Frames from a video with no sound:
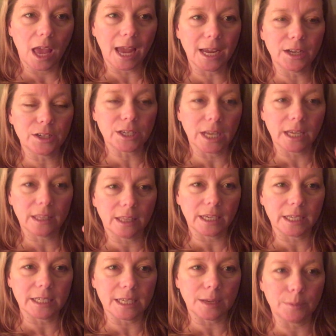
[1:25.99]
And you take
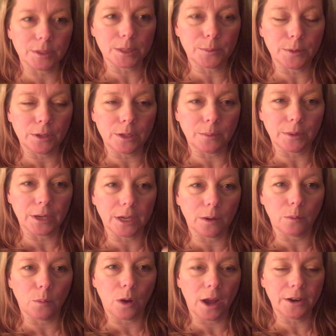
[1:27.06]
like a tablespoon, you put it
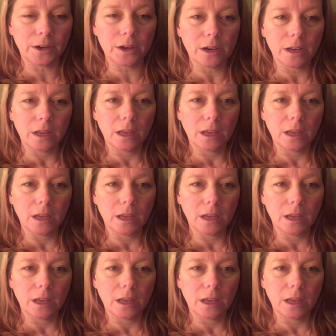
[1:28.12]
in water